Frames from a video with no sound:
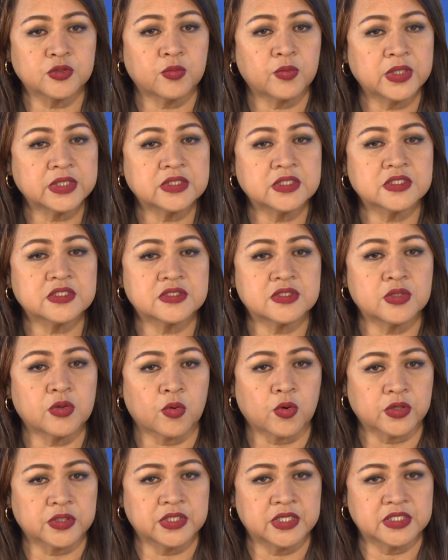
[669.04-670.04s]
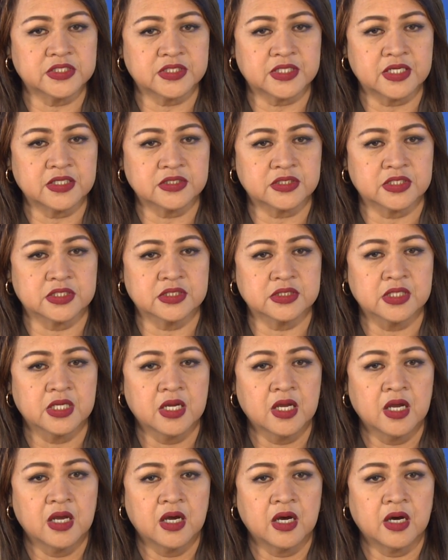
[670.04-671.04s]
witness the ordination
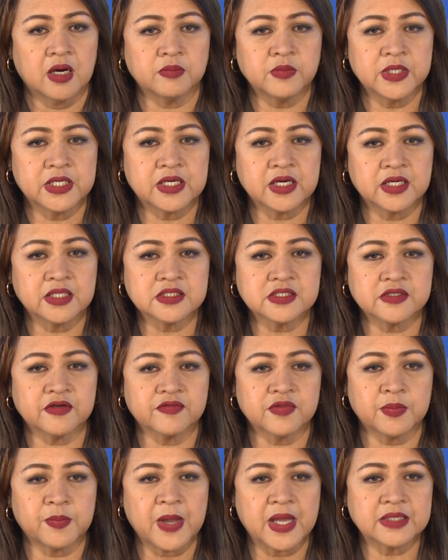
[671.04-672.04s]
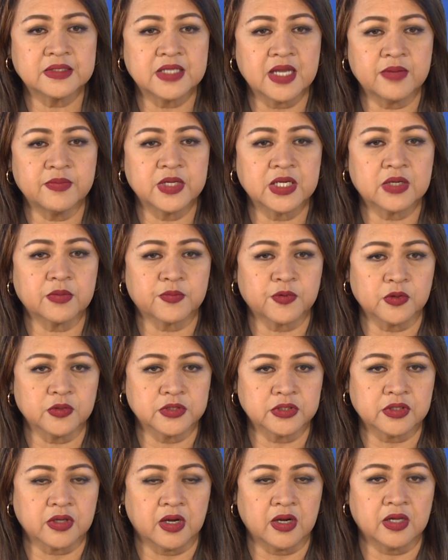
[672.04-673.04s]
because of the pandemic
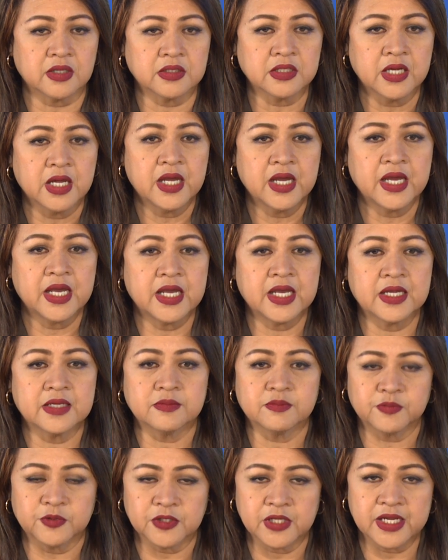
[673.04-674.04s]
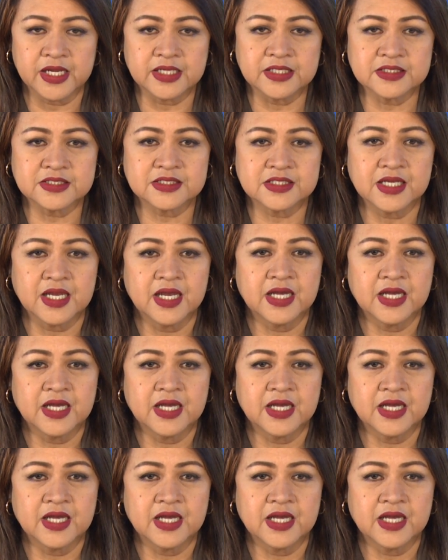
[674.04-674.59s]
protocol in place.